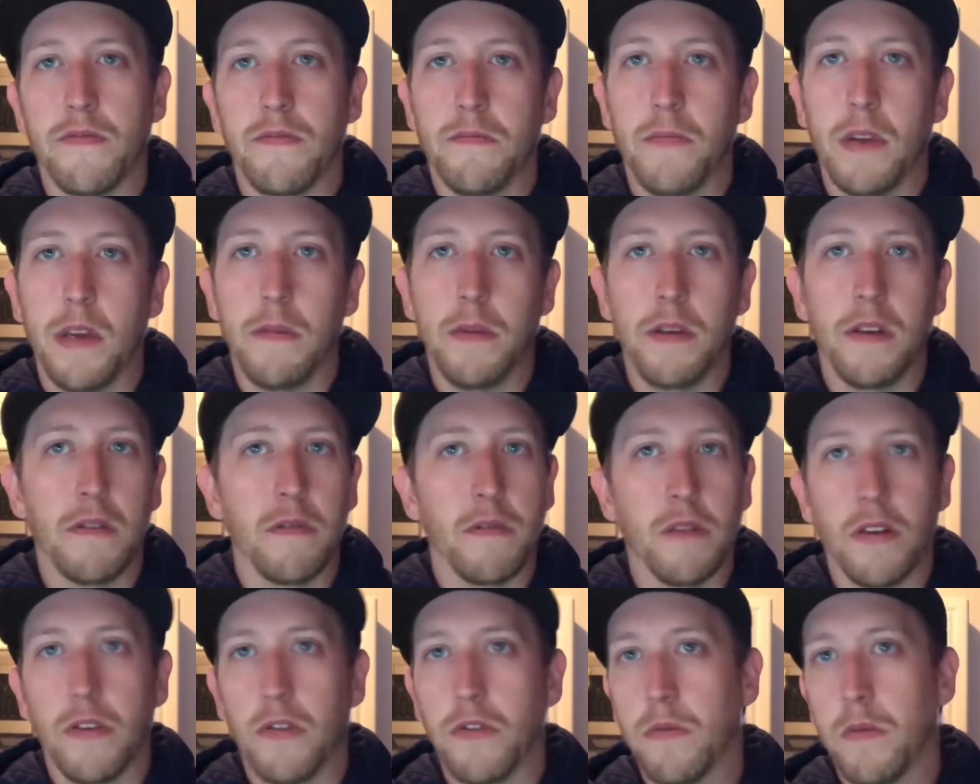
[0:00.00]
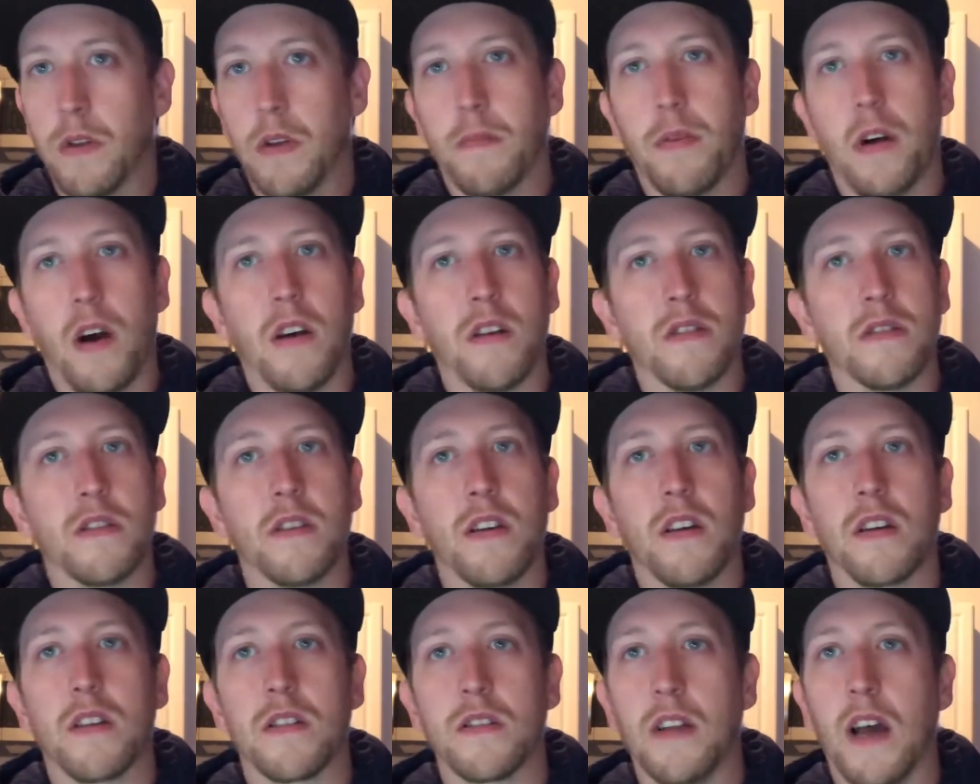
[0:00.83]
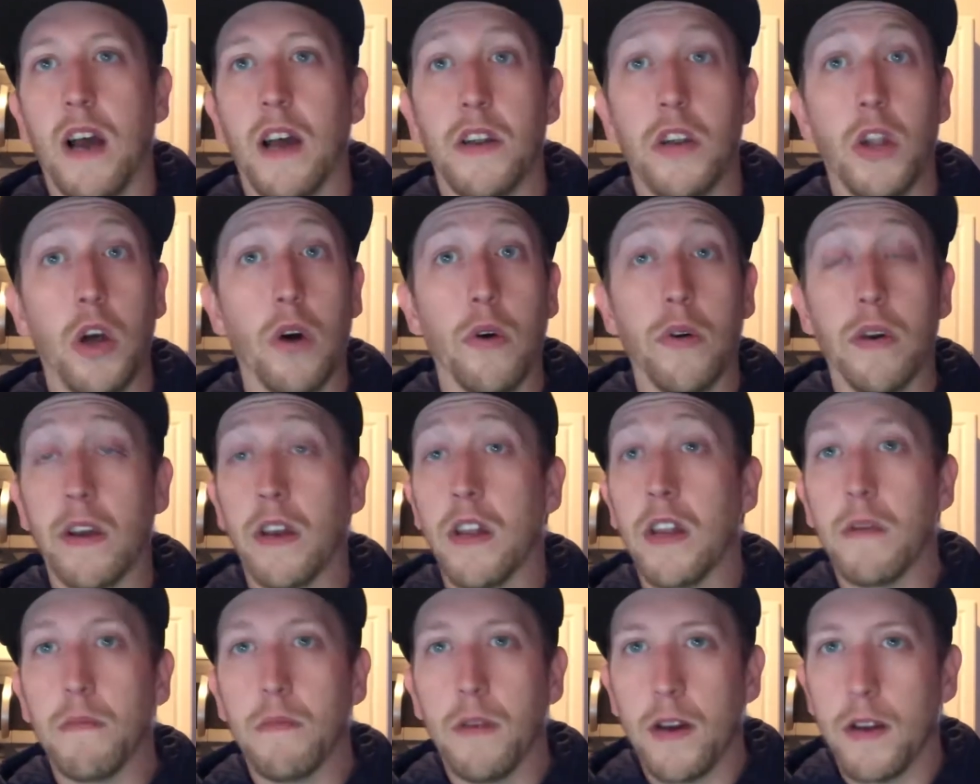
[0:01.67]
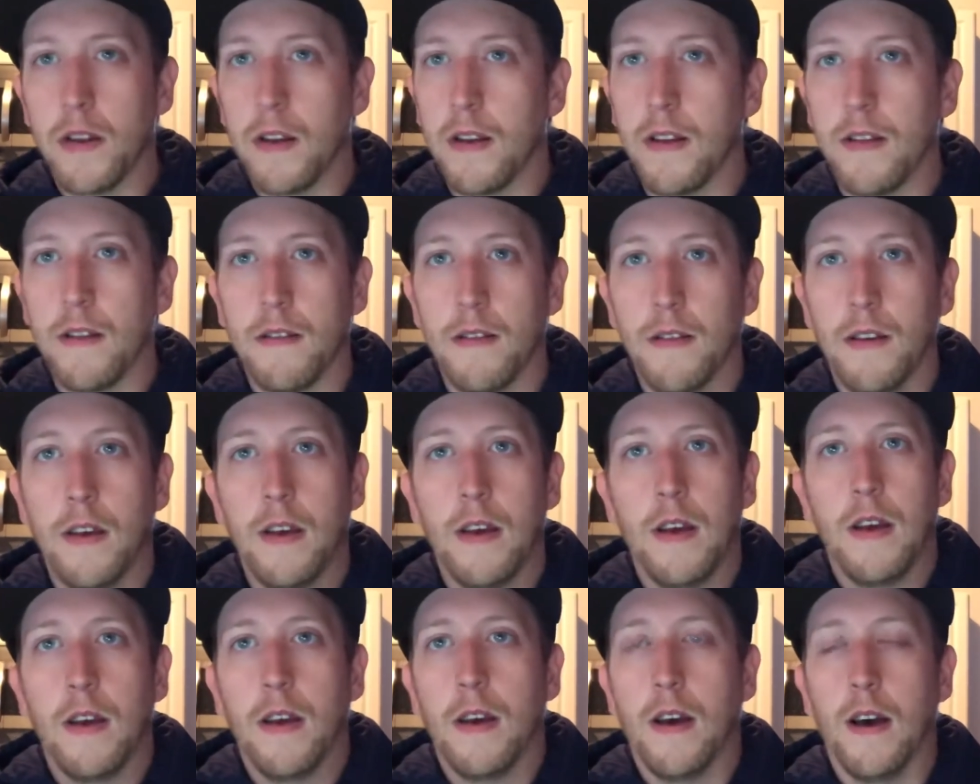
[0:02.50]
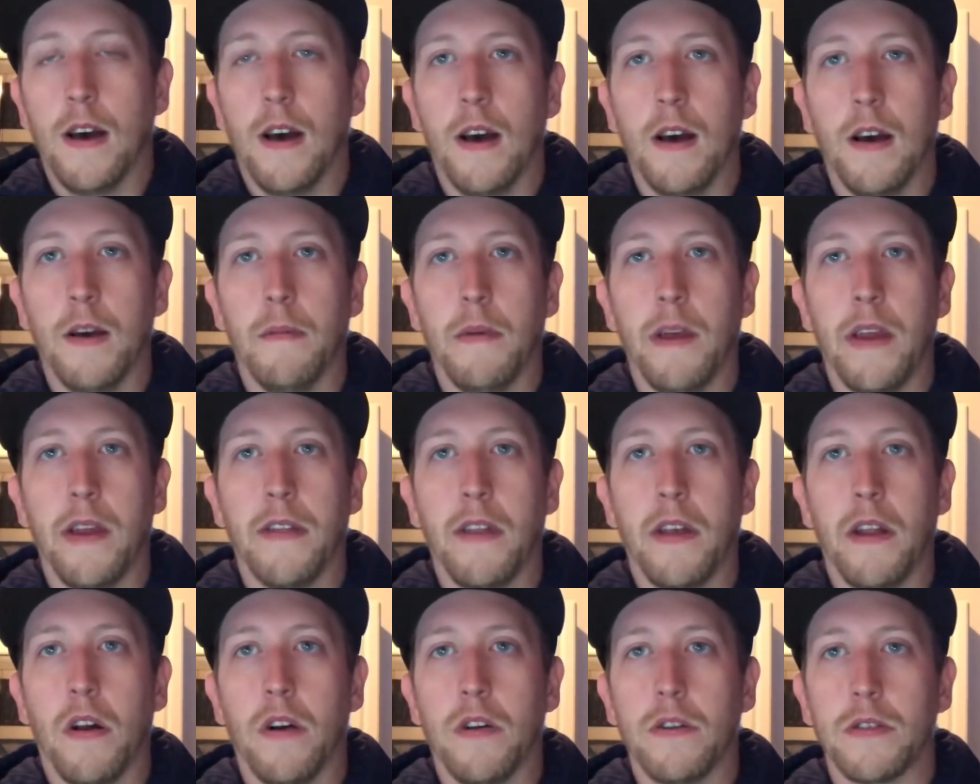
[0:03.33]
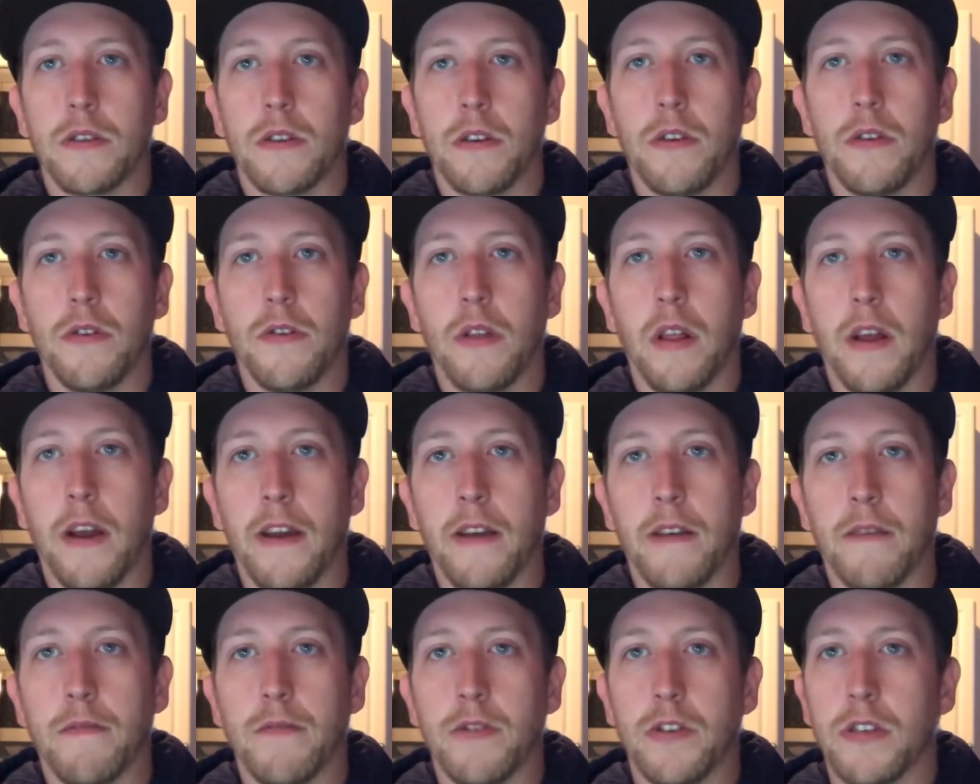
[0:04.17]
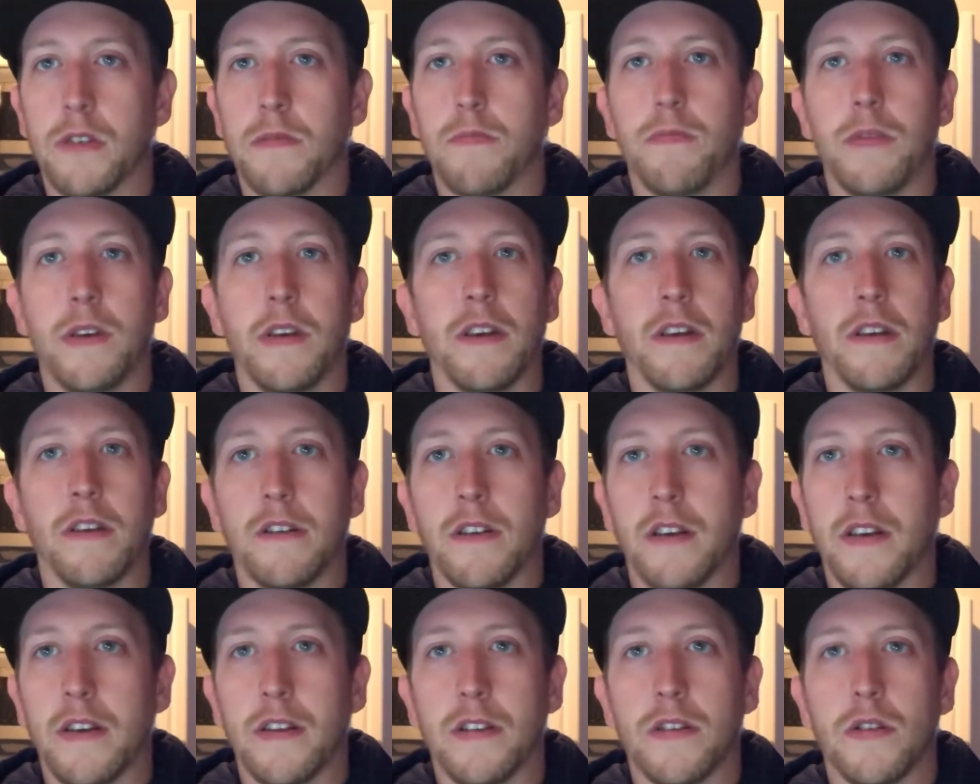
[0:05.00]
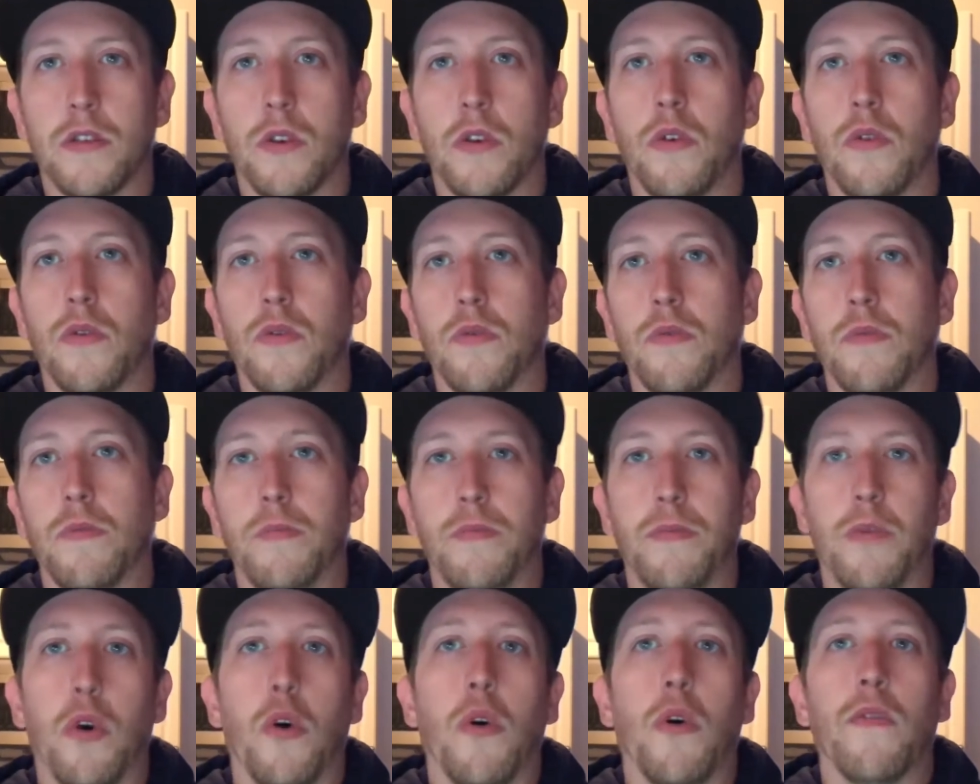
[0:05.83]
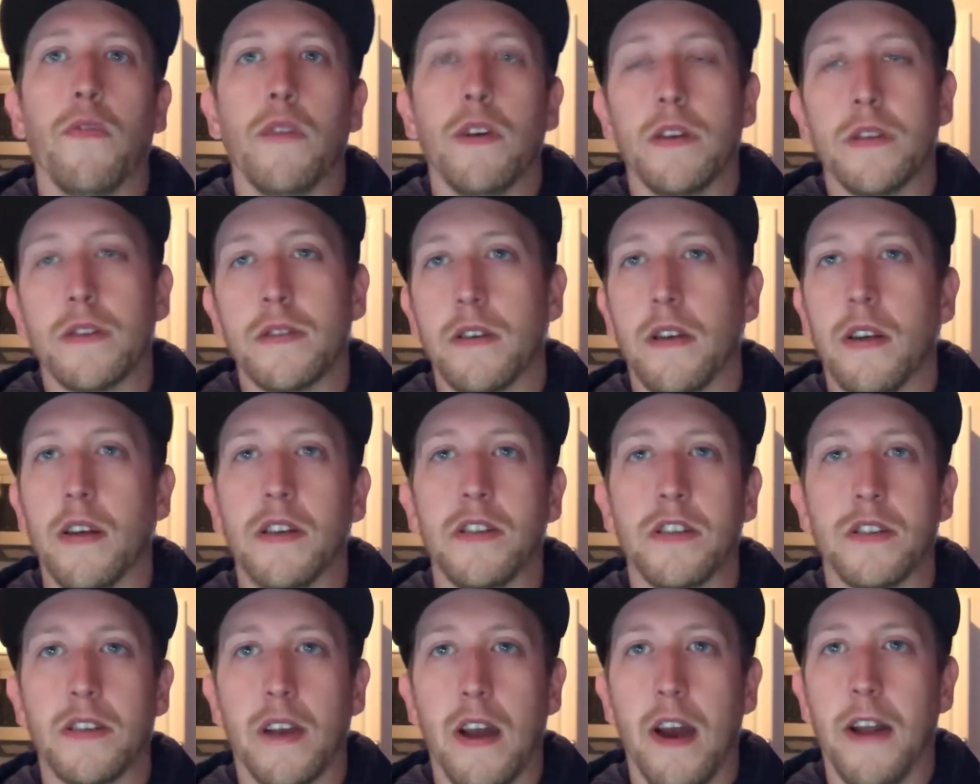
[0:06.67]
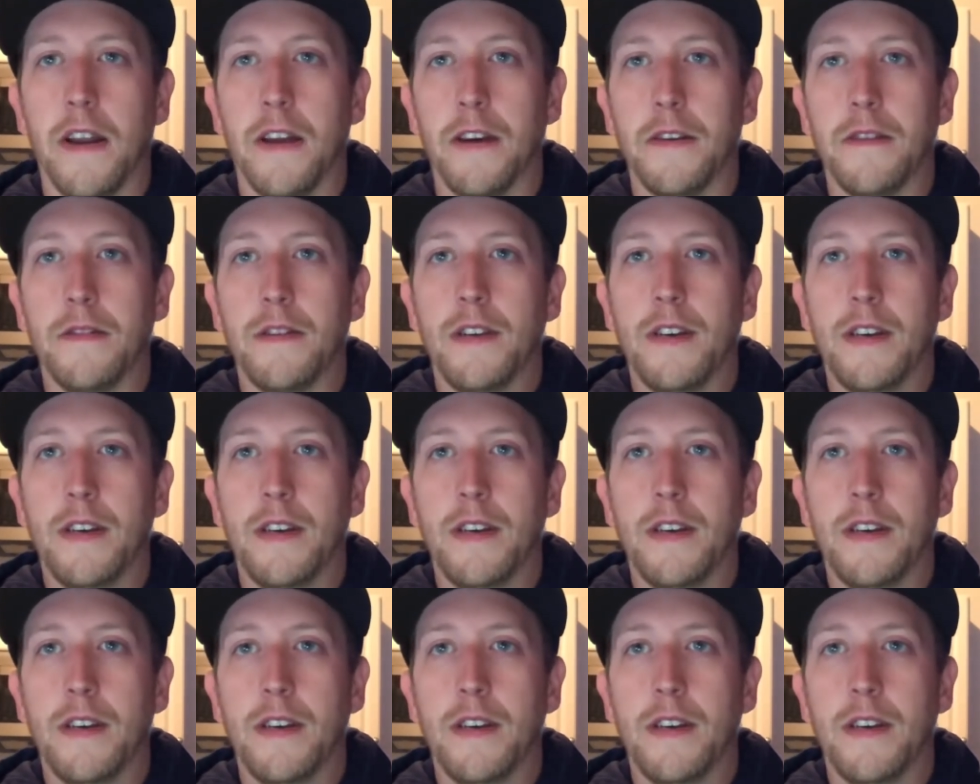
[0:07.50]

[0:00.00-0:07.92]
maybe a little bit of politics, not knowing anybody, uh, and then also like just being like so nervous that I just kind of,